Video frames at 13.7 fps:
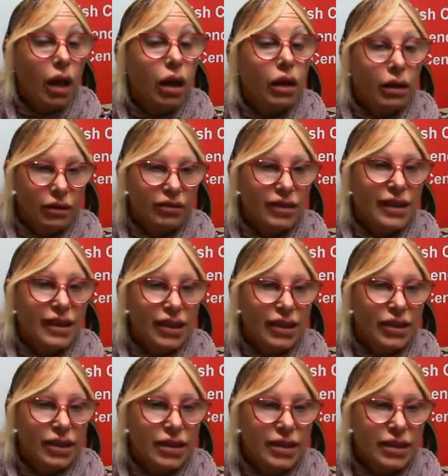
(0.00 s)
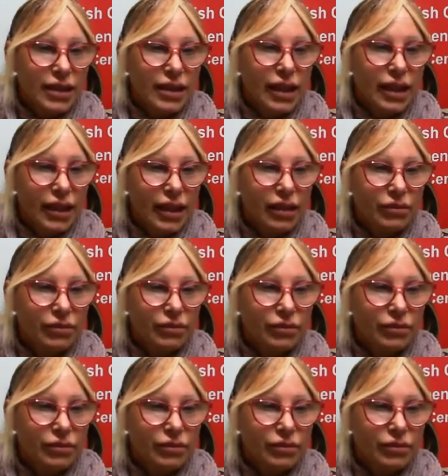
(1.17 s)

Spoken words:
Oh, really good. Yeah, yeah.